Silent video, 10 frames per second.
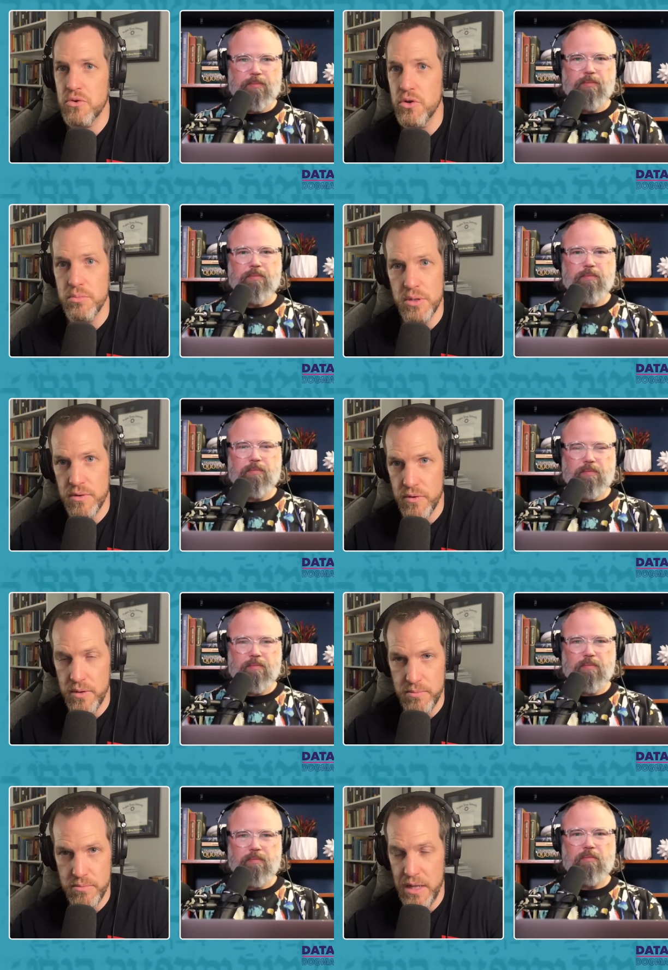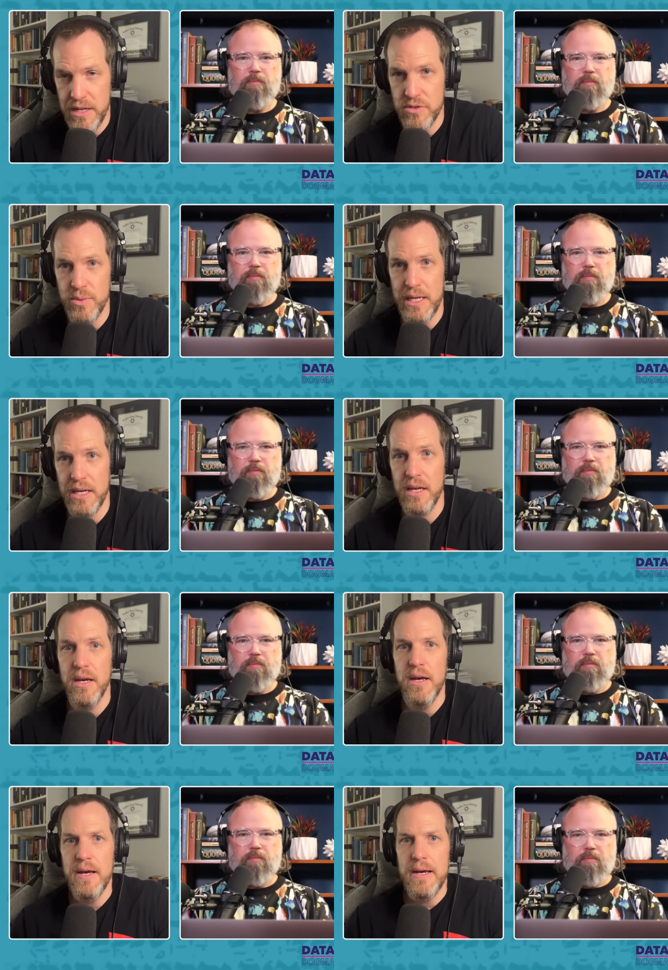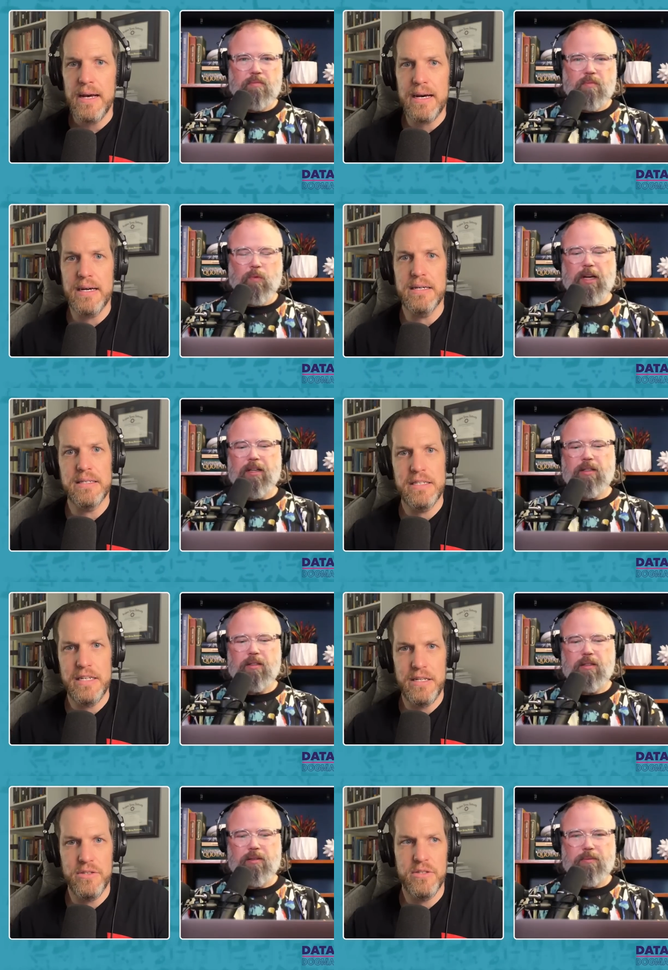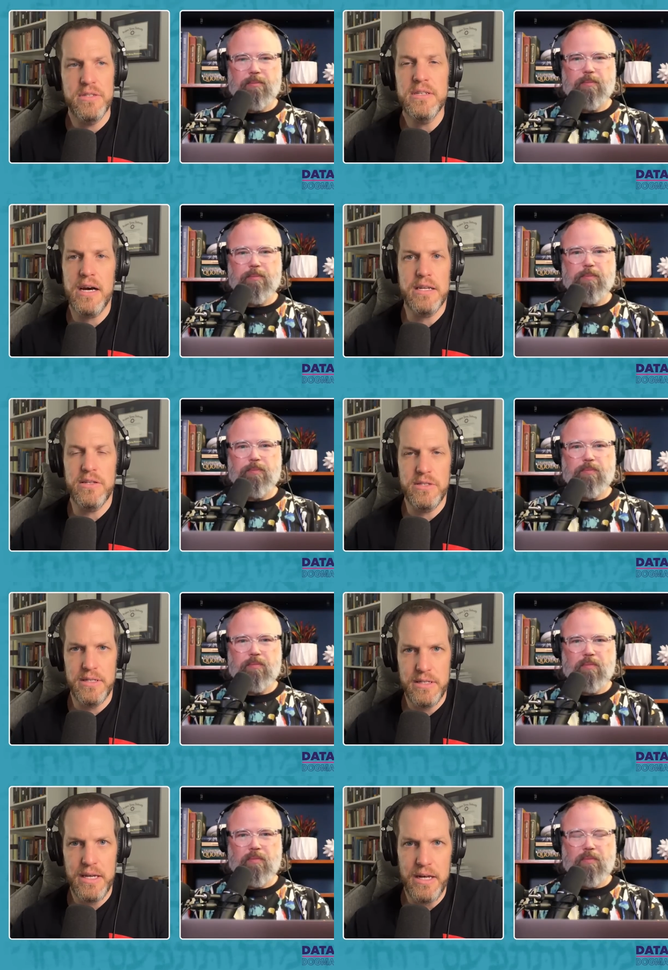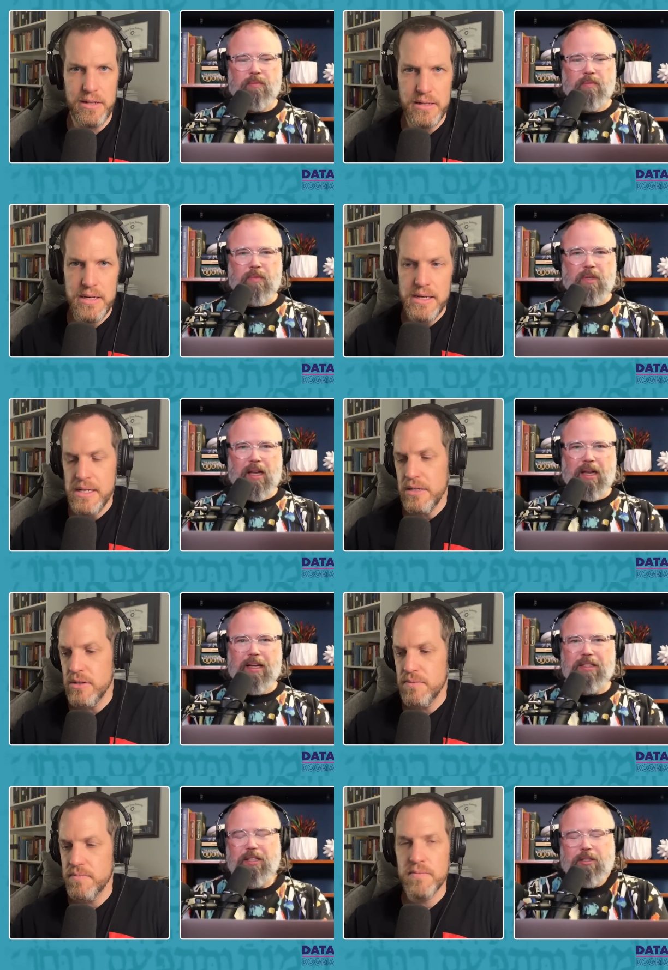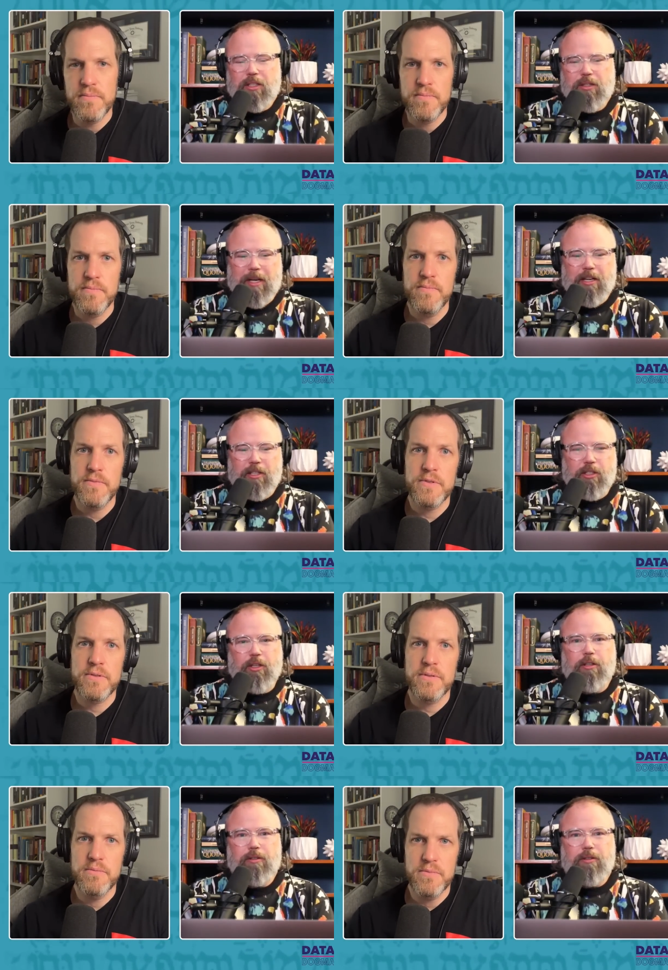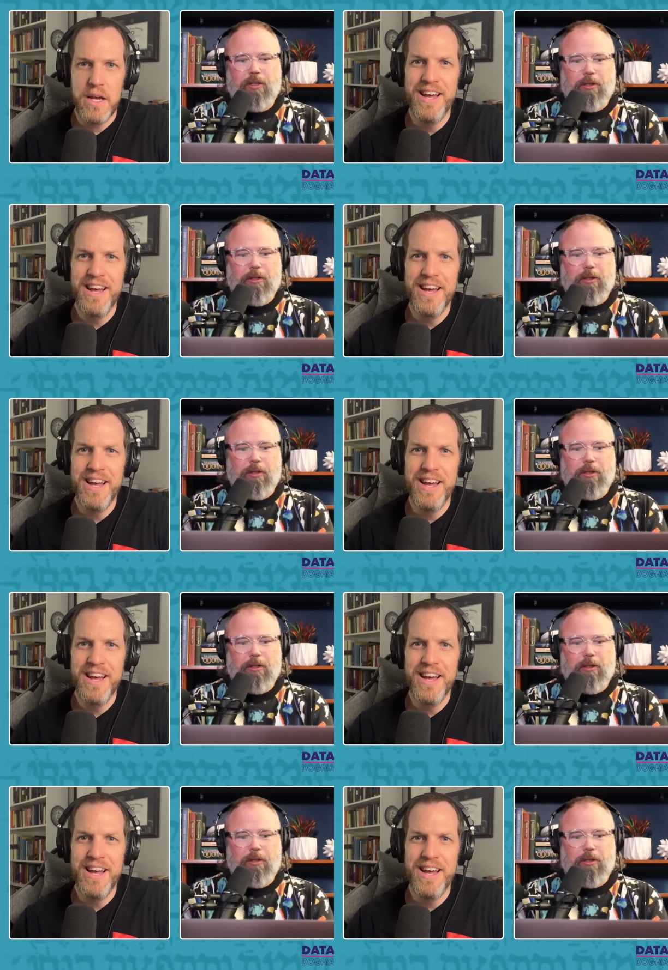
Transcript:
Speaker 1: could be from last week. Uh, right. Uh, it is not easy to tell. I guess they're just made of
Speaker 2: dirt. So